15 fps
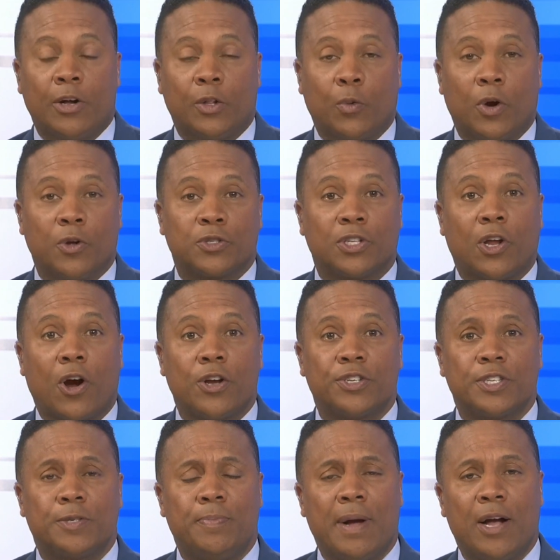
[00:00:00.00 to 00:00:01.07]
right, the world's
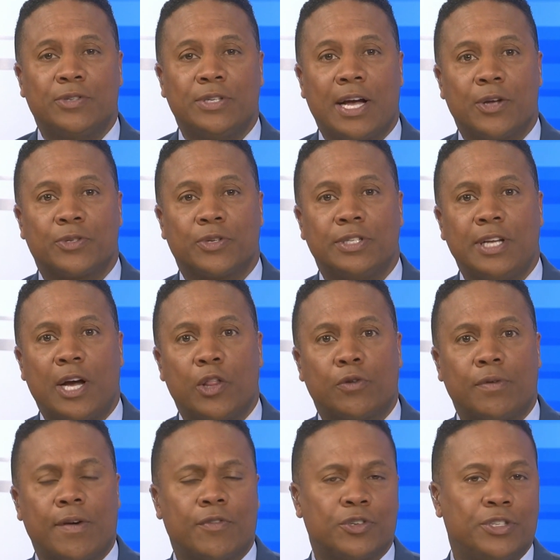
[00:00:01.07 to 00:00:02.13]
largest bounce house is now
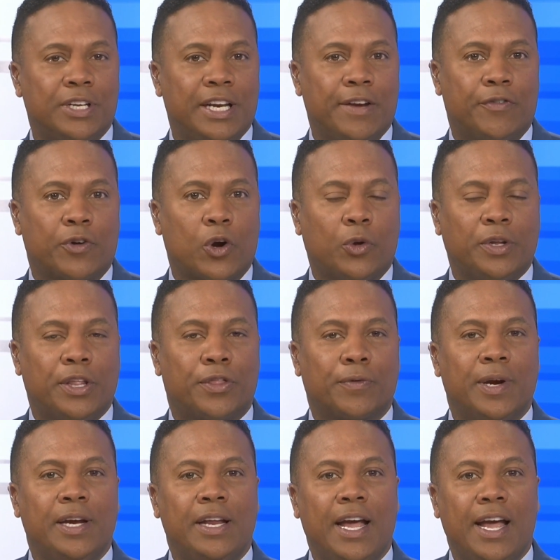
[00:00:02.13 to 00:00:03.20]
in the River City for only
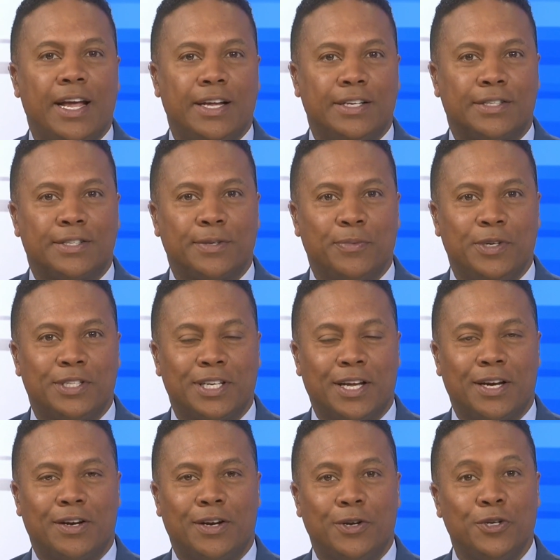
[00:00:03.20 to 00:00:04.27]
three days. And we
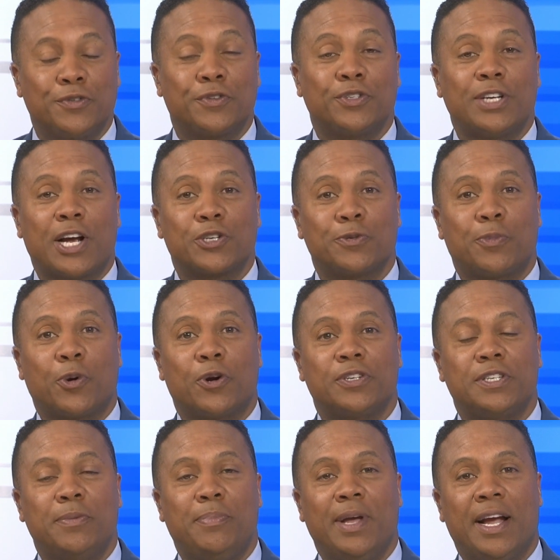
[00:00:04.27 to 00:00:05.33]
sent News4JAX
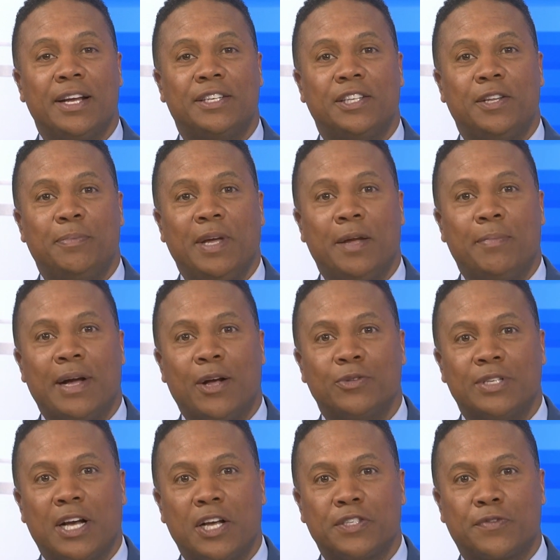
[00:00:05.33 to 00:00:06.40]
reporter Jim Piggott to the big
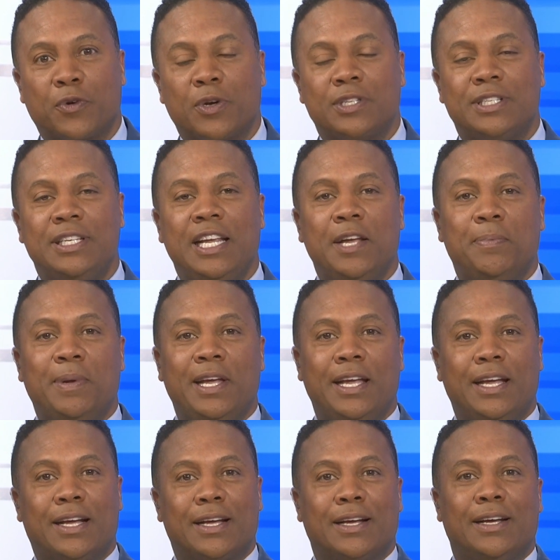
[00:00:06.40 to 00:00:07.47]
bounce house for a sneak
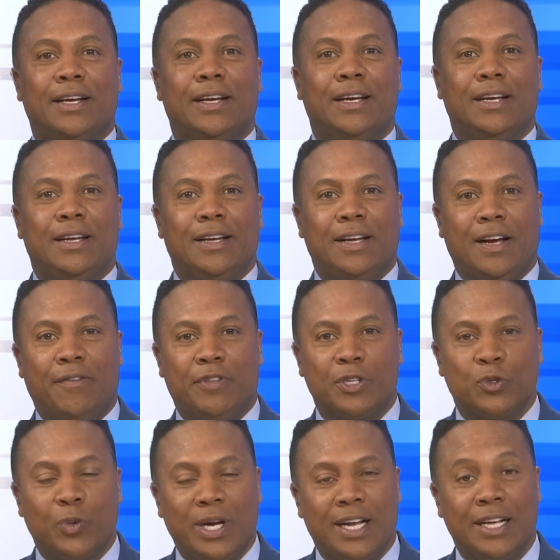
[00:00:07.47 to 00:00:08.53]
peek of
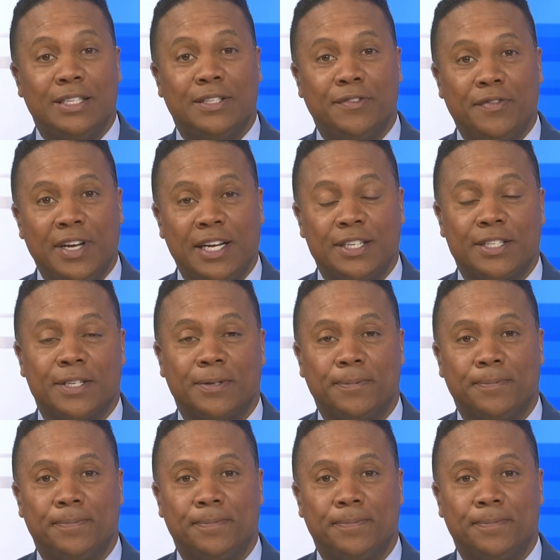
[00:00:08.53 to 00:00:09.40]
this weekend's event.